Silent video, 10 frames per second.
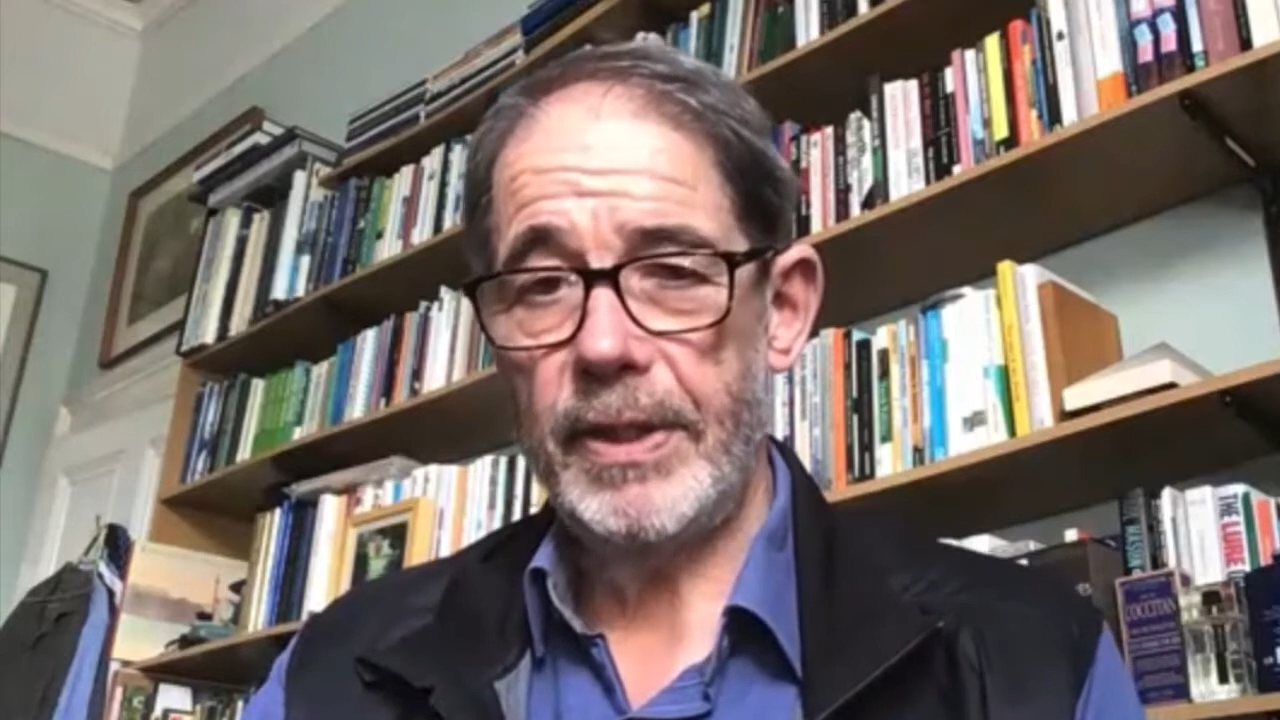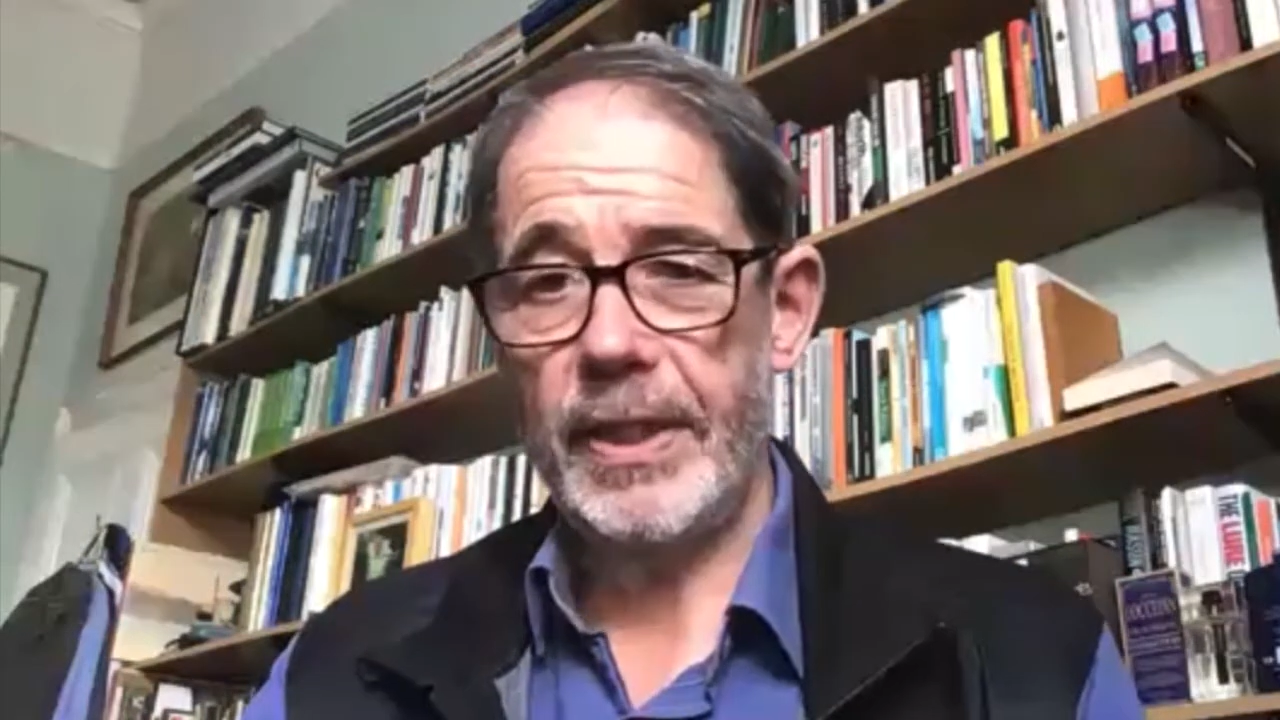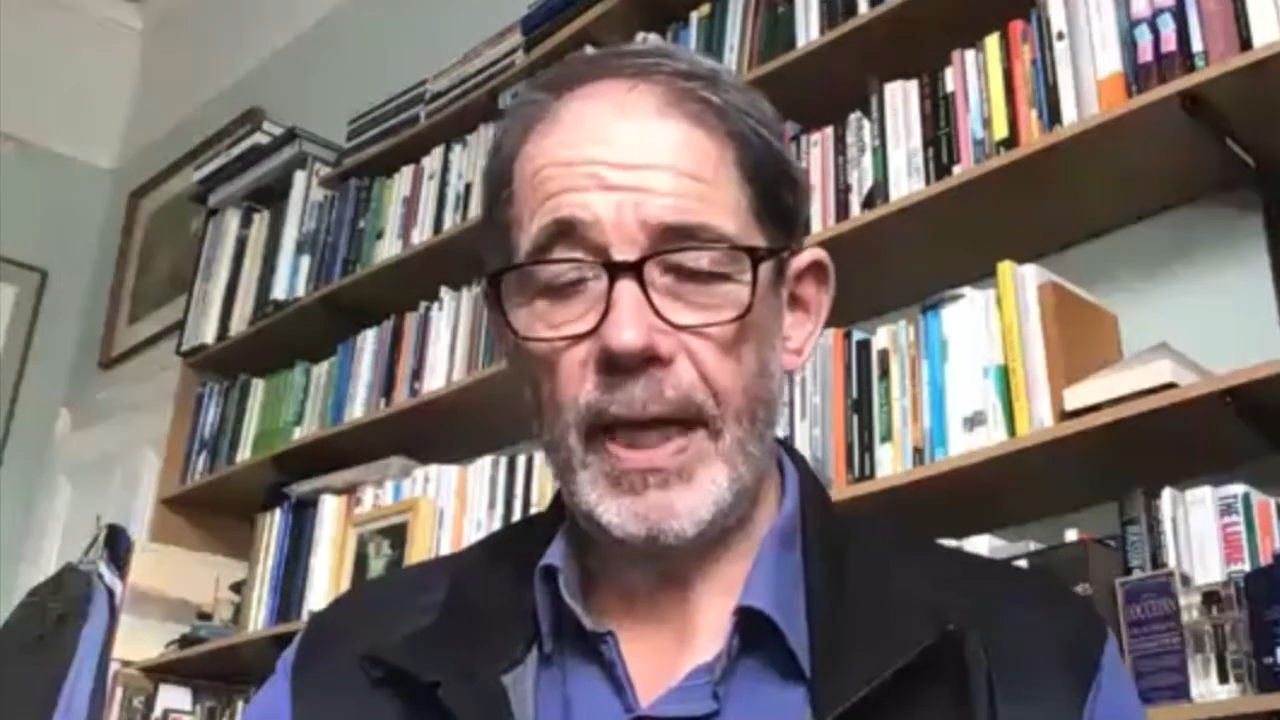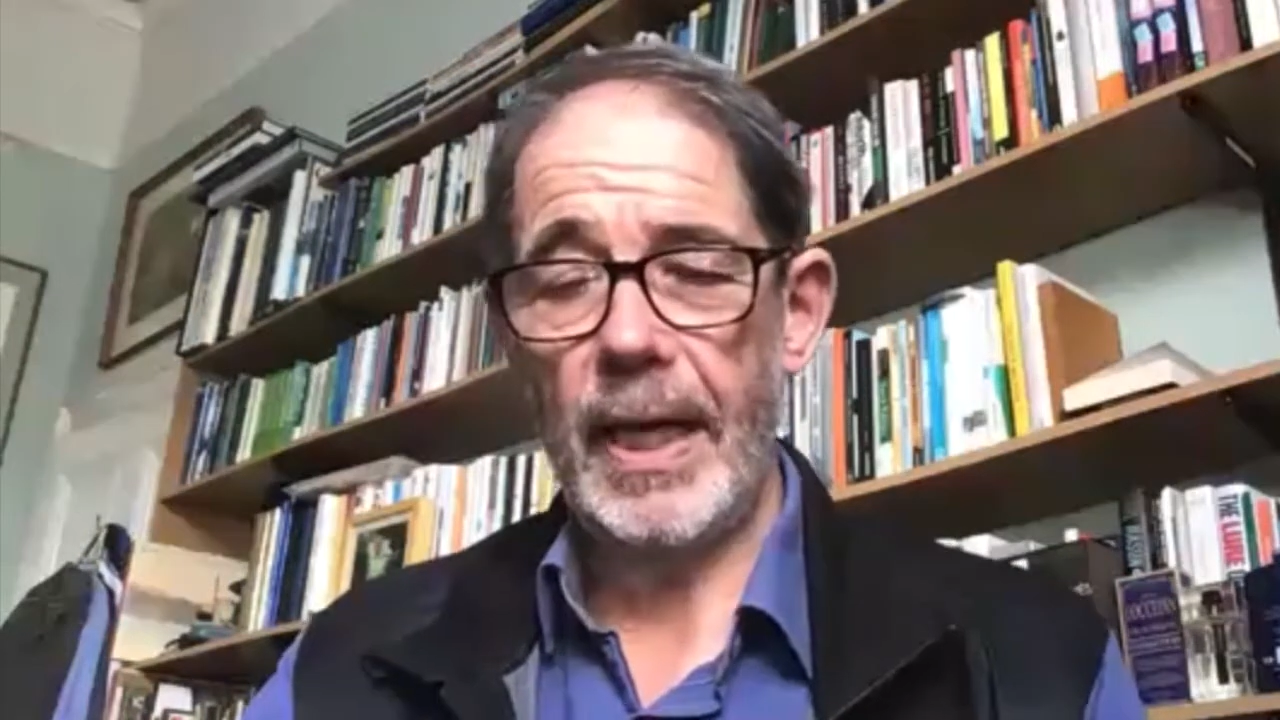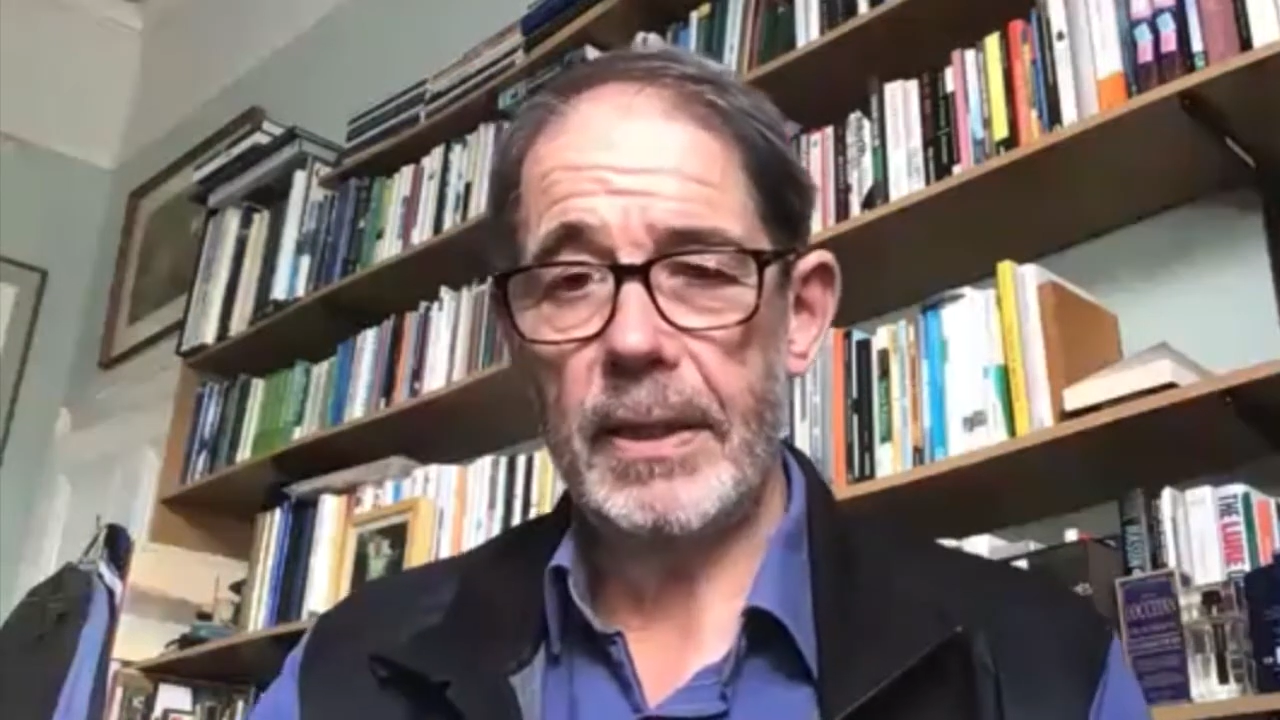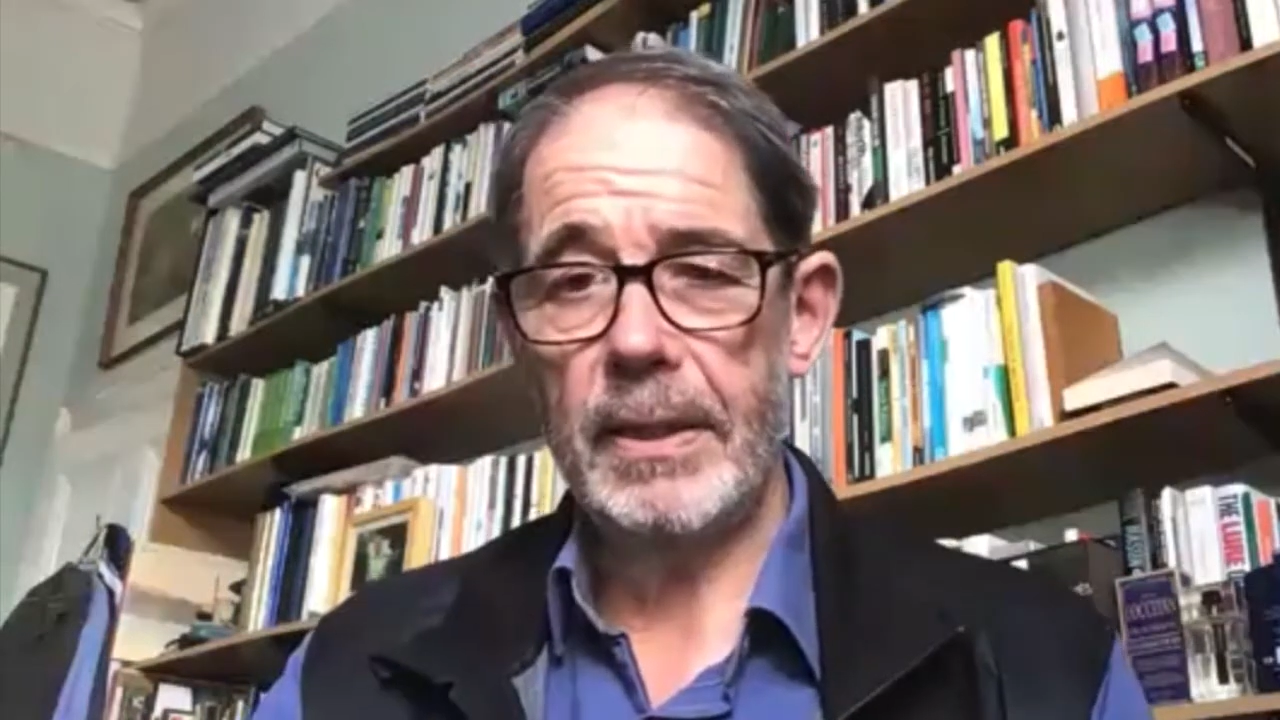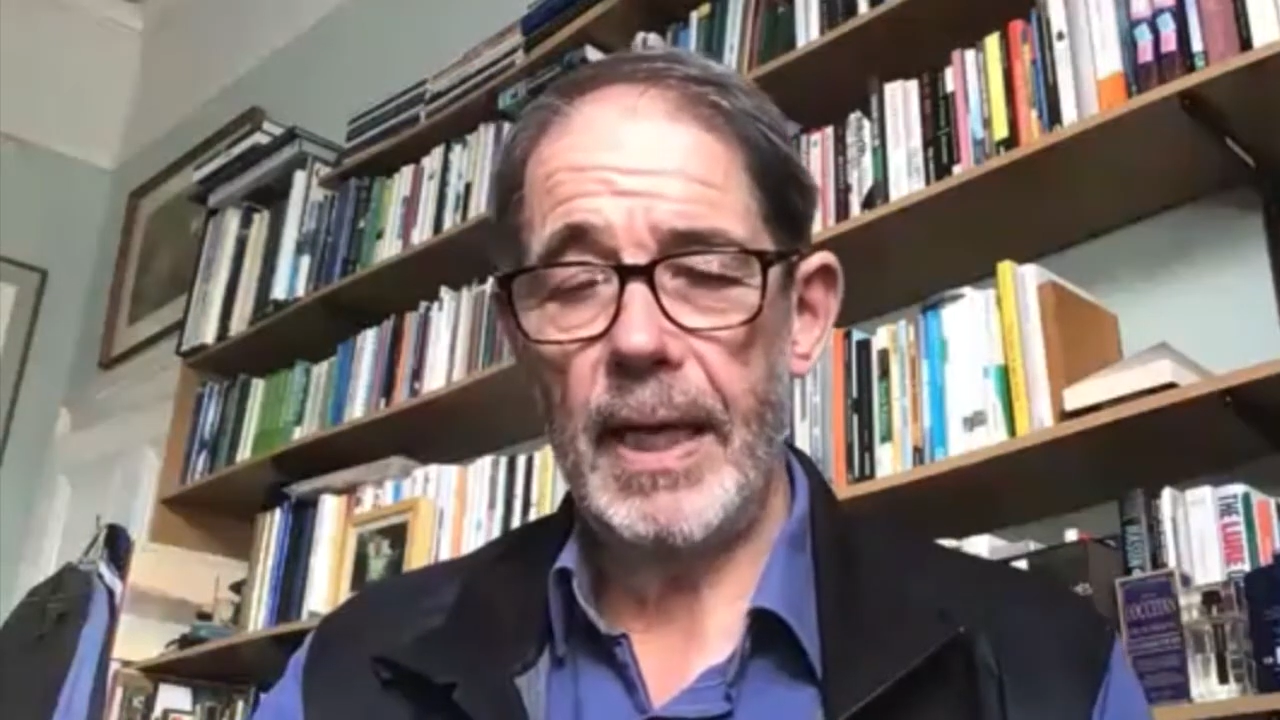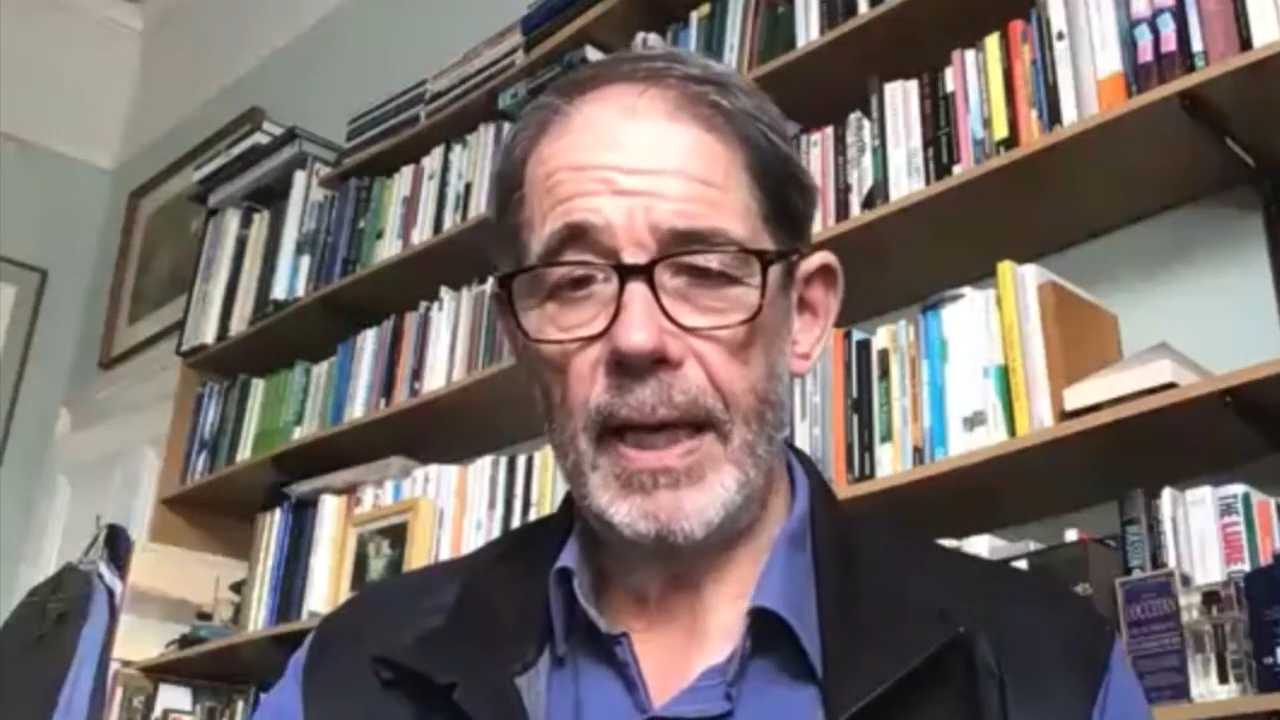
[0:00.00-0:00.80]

see that